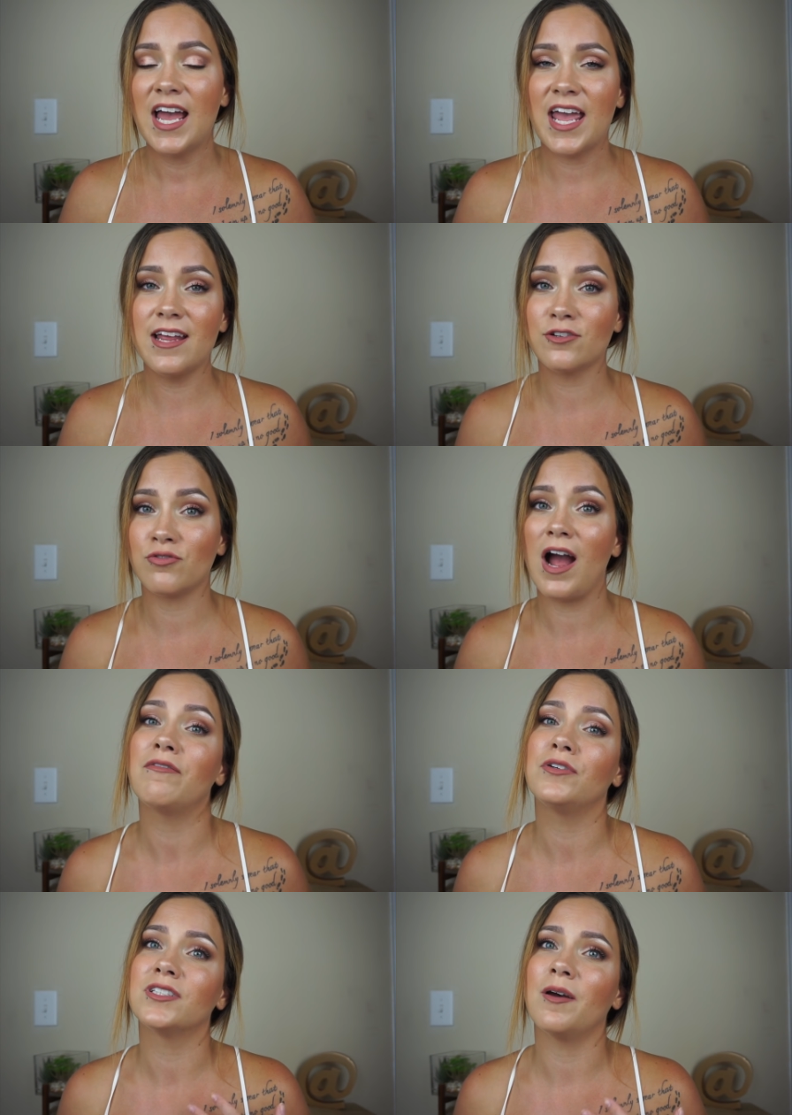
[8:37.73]
he
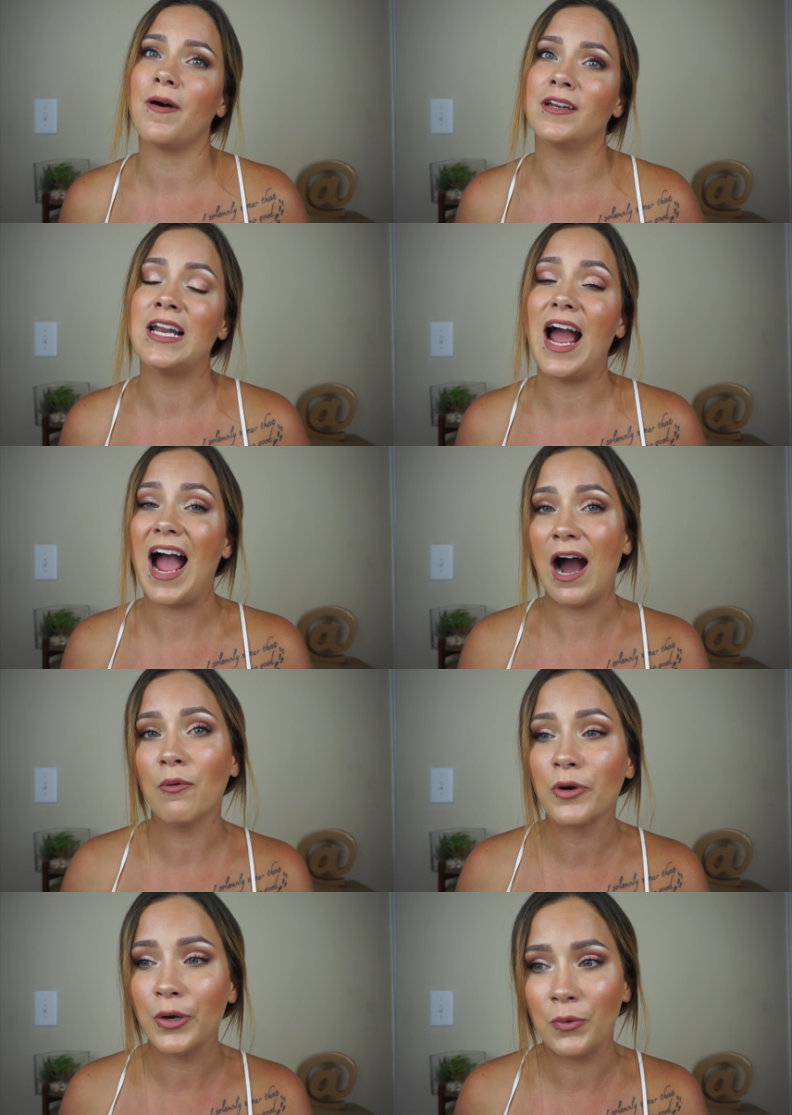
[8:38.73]
traveled about an
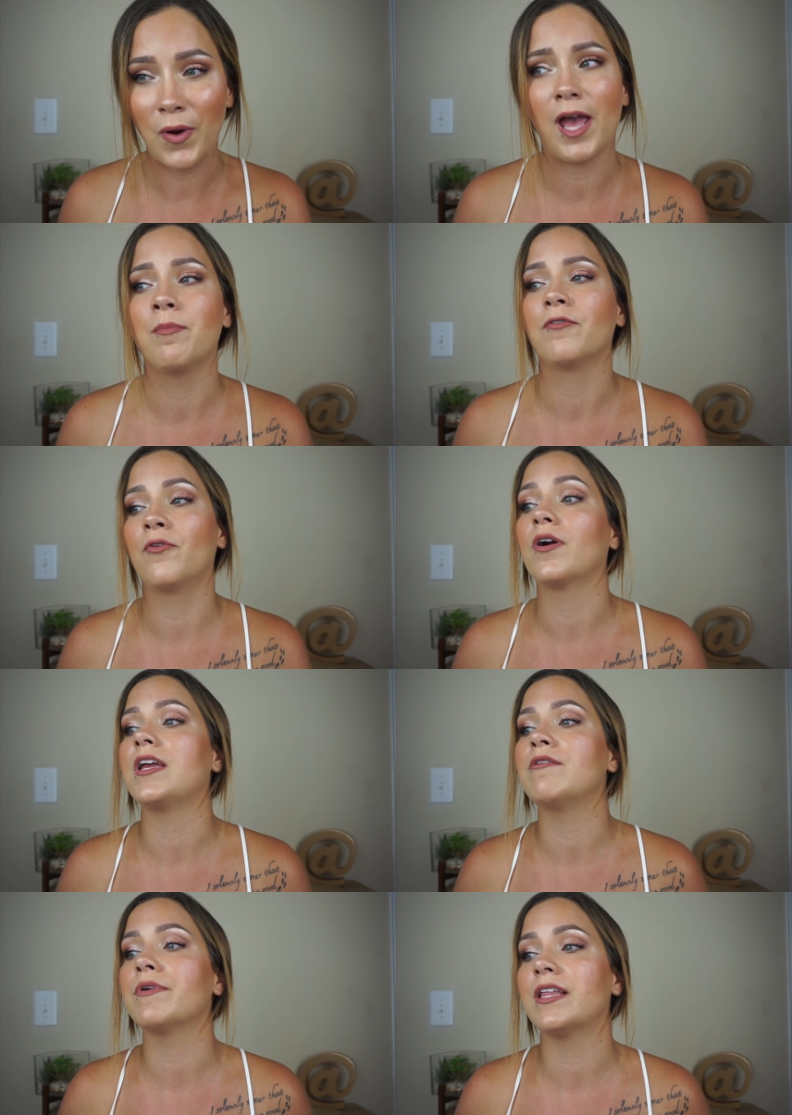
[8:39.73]
hour away before
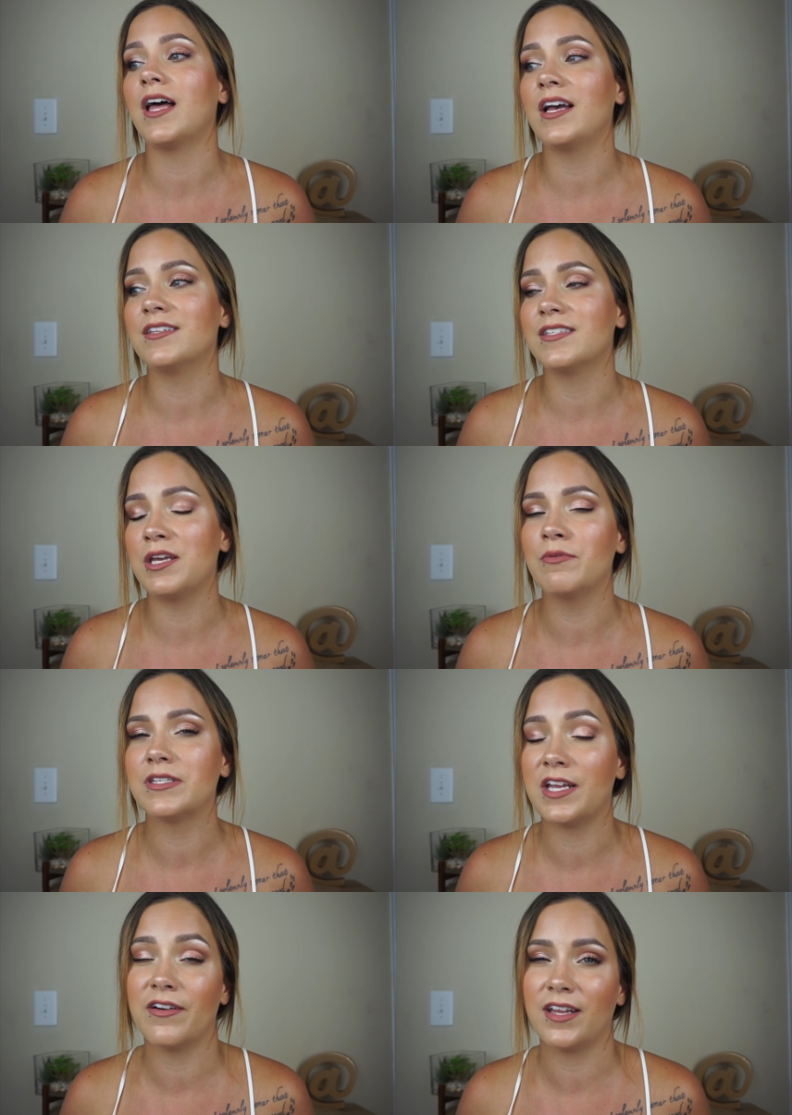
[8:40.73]
he realized he
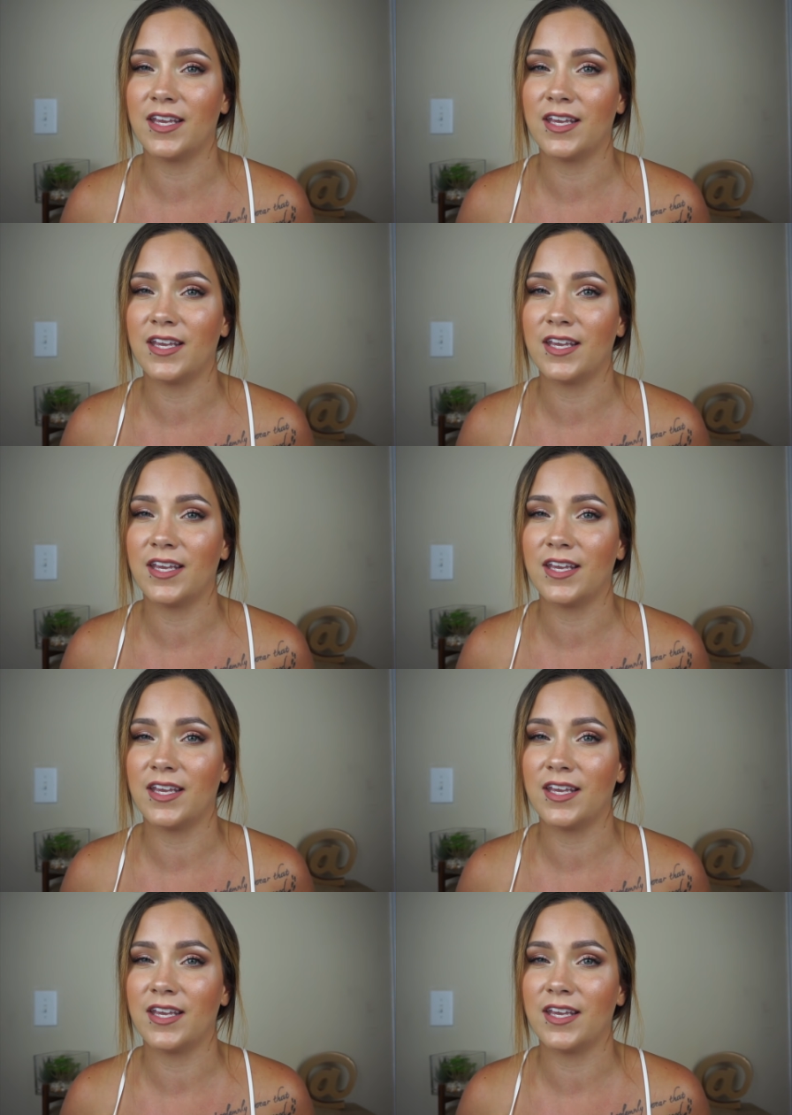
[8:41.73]
was hearing